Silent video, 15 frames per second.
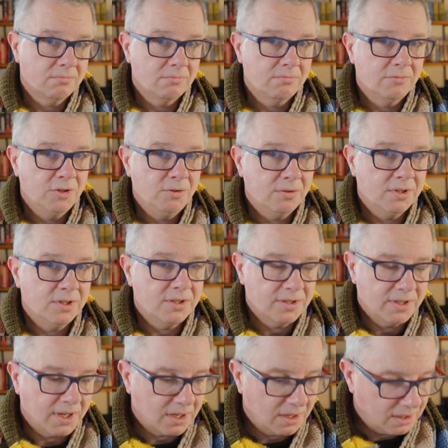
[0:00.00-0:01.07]
doing its
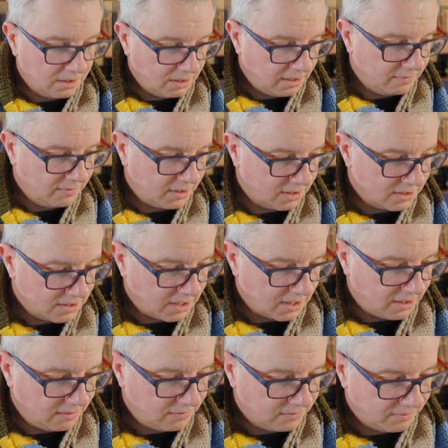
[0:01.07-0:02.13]
thing, living its
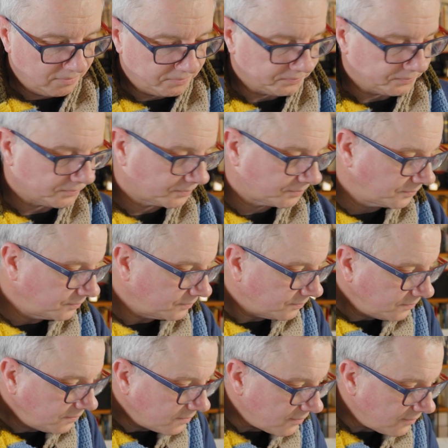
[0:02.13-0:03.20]
life,
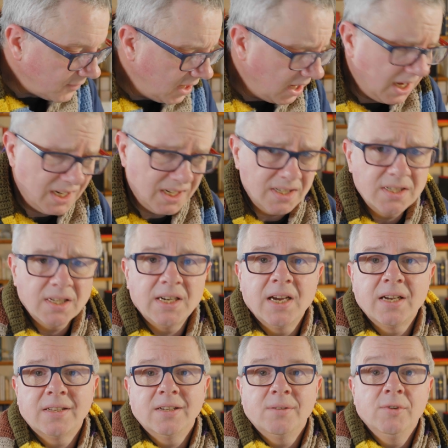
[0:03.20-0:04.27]
and
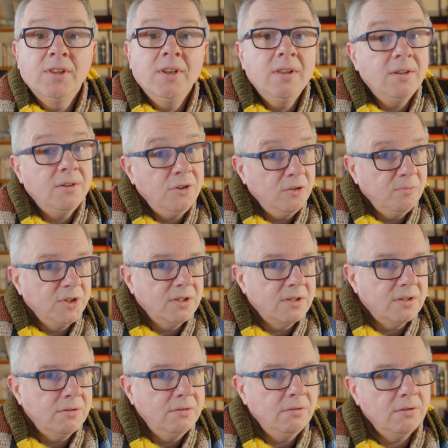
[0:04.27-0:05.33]
interacting with other
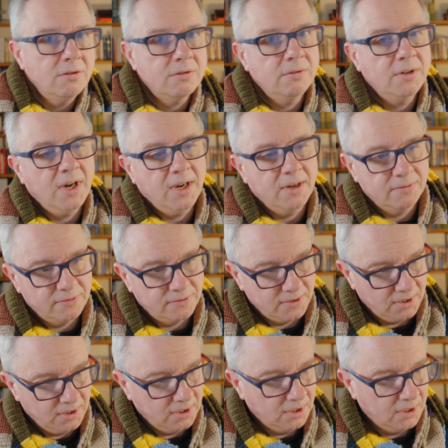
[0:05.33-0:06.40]
humans who also have
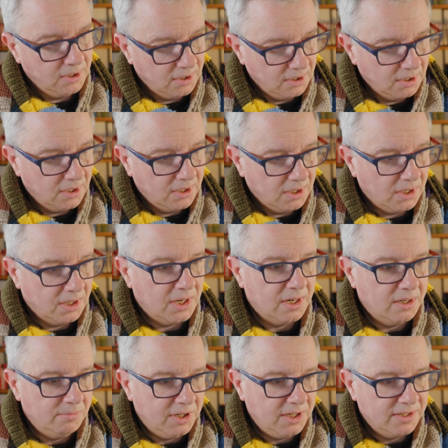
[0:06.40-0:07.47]
an
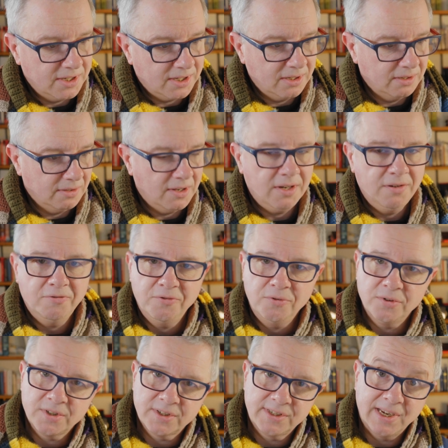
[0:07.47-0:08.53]
animating life
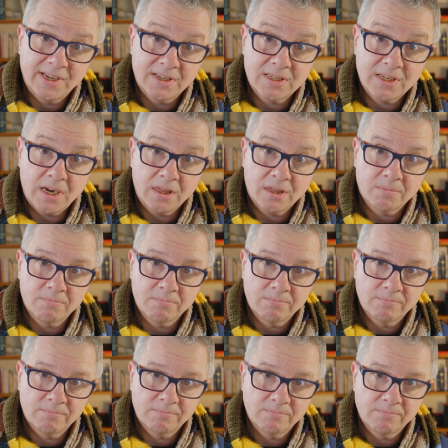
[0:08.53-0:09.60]
force inside them,
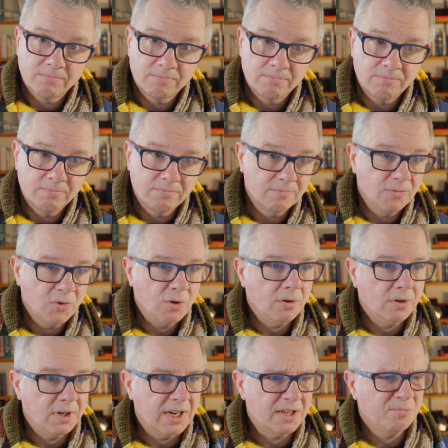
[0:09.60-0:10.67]

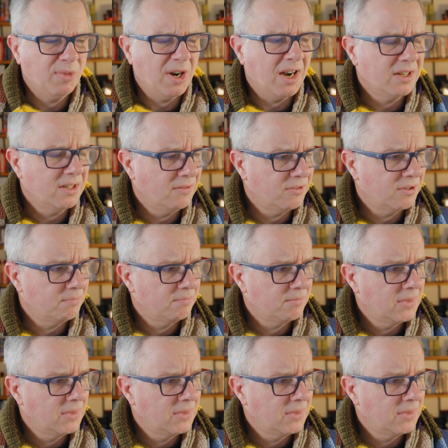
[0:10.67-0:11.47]
or as part of them.